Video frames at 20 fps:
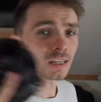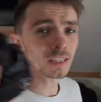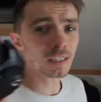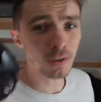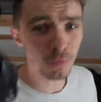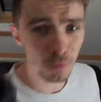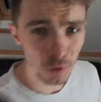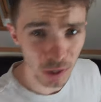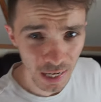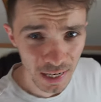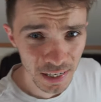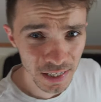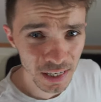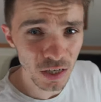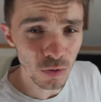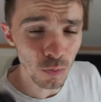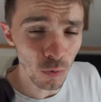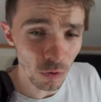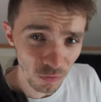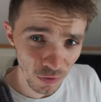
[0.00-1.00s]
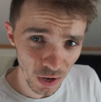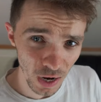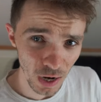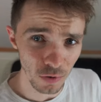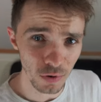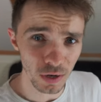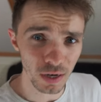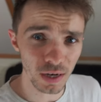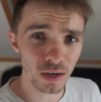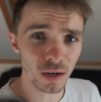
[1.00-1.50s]
Different lenses will
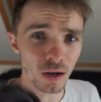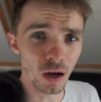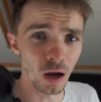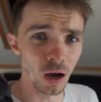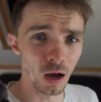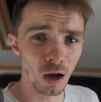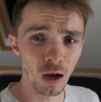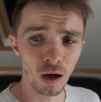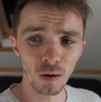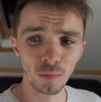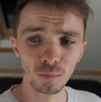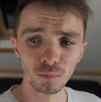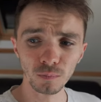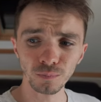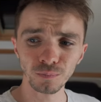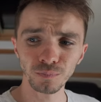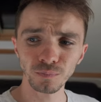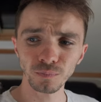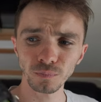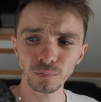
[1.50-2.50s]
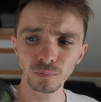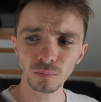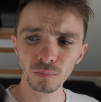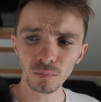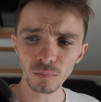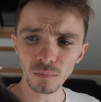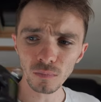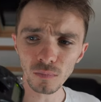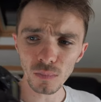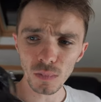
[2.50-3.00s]
vary. So
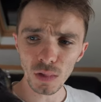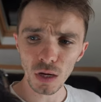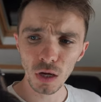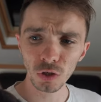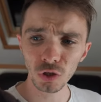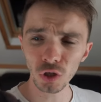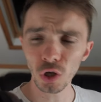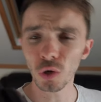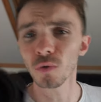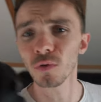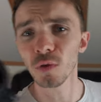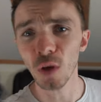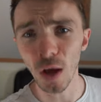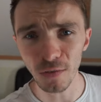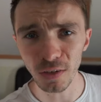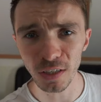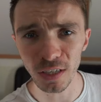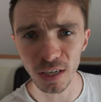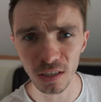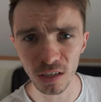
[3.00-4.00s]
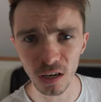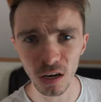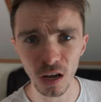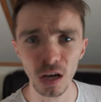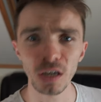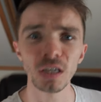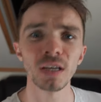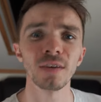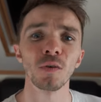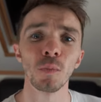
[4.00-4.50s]
if you have a DSLR
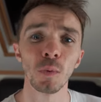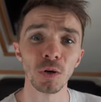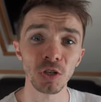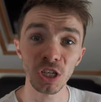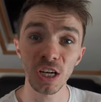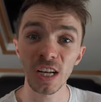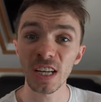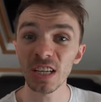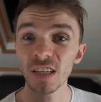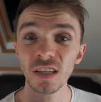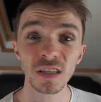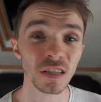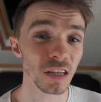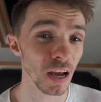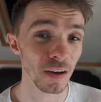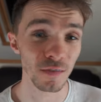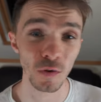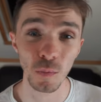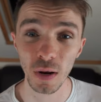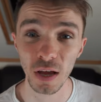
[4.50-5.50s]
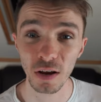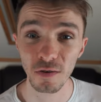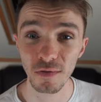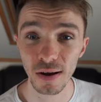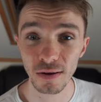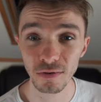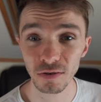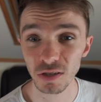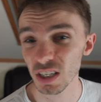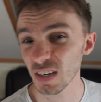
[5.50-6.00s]
and you have a bunch of lenses, have a play
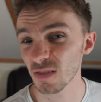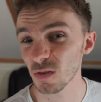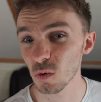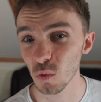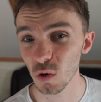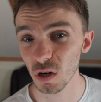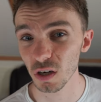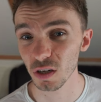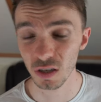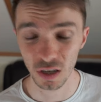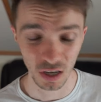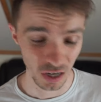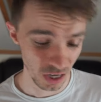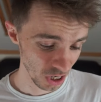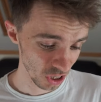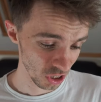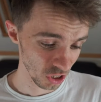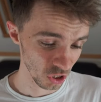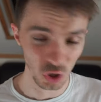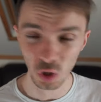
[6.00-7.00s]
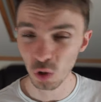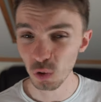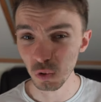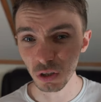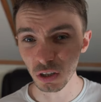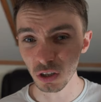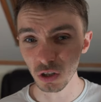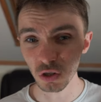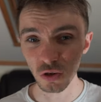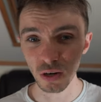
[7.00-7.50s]
around, see if it works. It's a cool
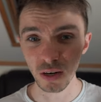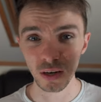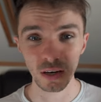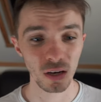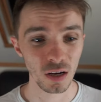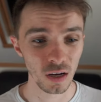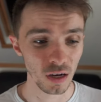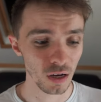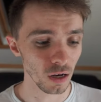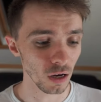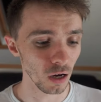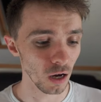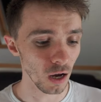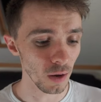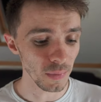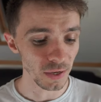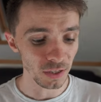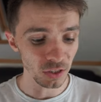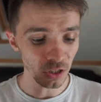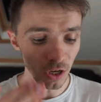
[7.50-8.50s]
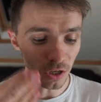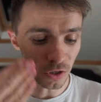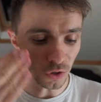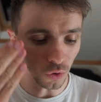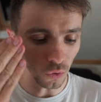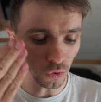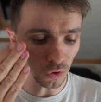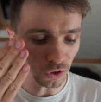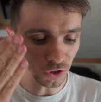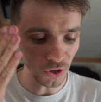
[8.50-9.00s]
little trick. It does
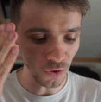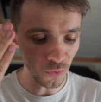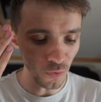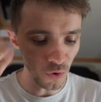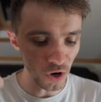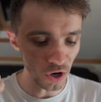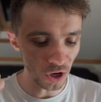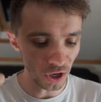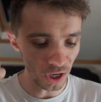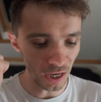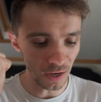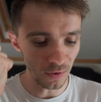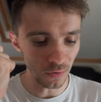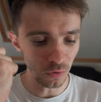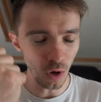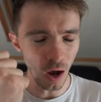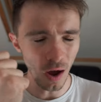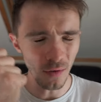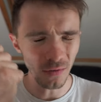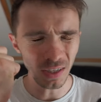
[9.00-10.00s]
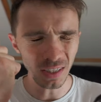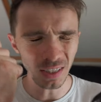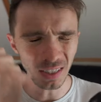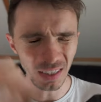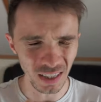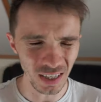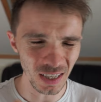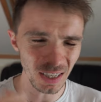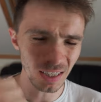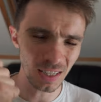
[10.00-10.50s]
also work if you have a
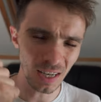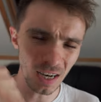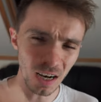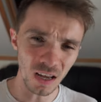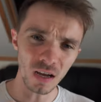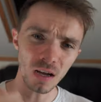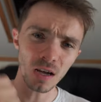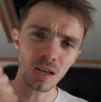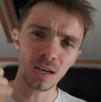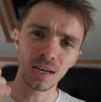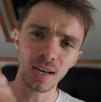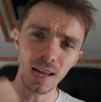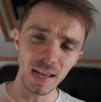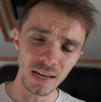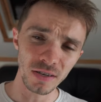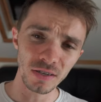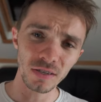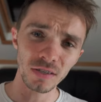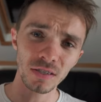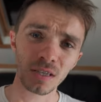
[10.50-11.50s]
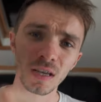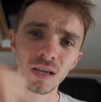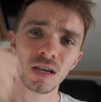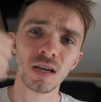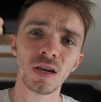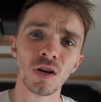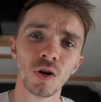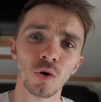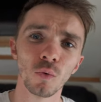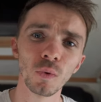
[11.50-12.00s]
DSLR lens
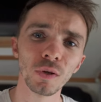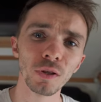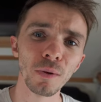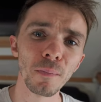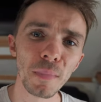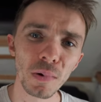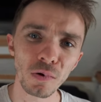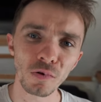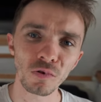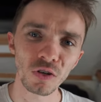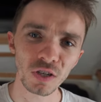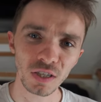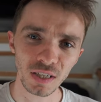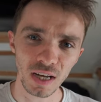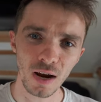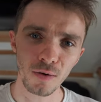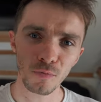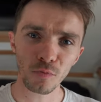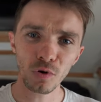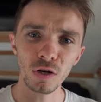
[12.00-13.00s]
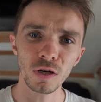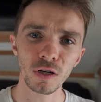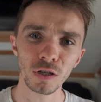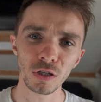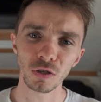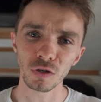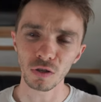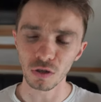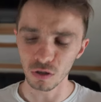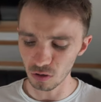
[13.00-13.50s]
with a mirrorless camera.
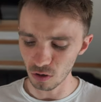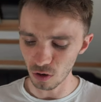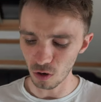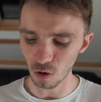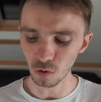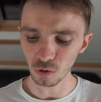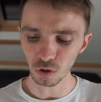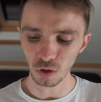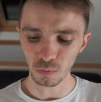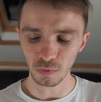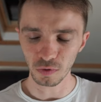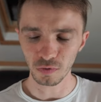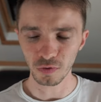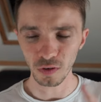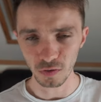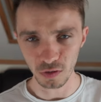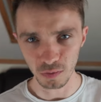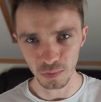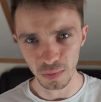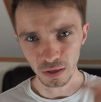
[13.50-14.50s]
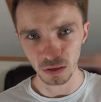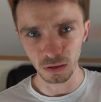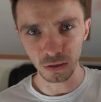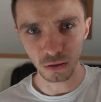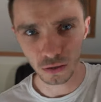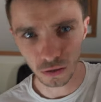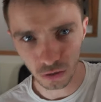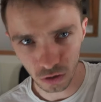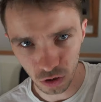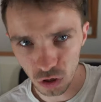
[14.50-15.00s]
You can hold up the 50mm
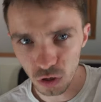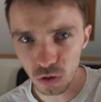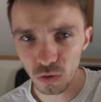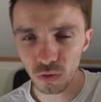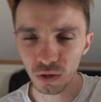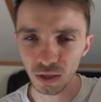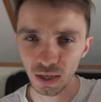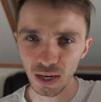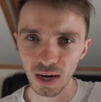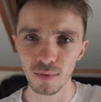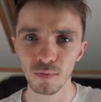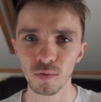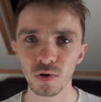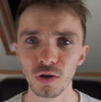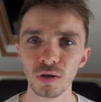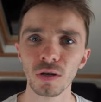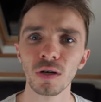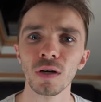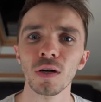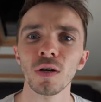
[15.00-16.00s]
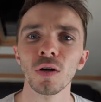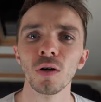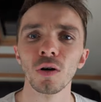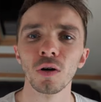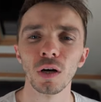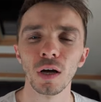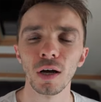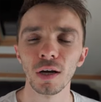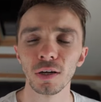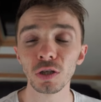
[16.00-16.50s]
to the camera,
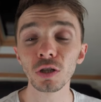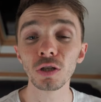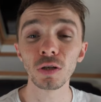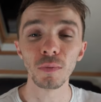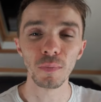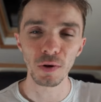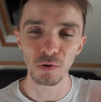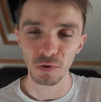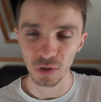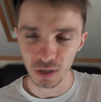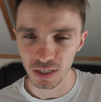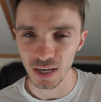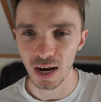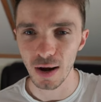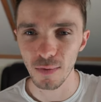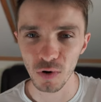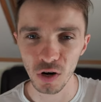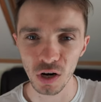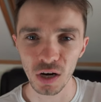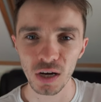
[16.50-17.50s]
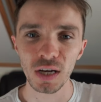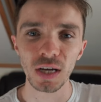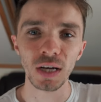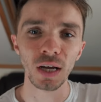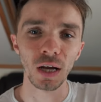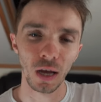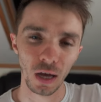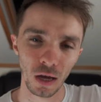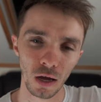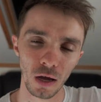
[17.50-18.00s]
to the mirrorless camera,
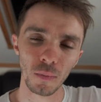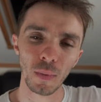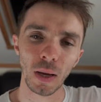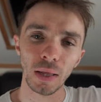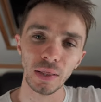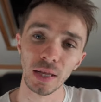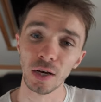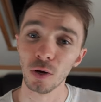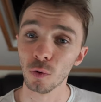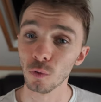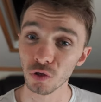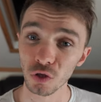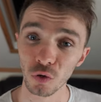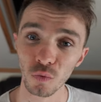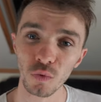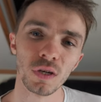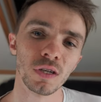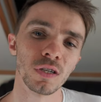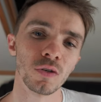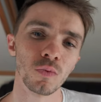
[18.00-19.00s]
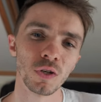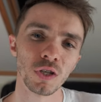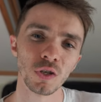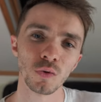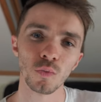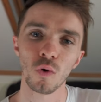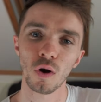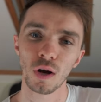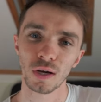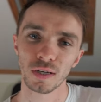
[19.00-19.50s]
and then it also works, which
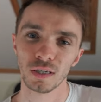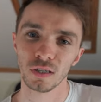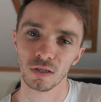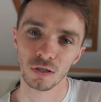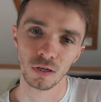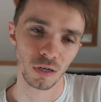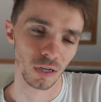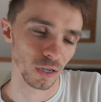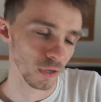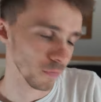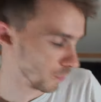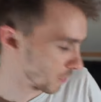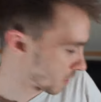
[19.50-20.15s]
is what I did earlier.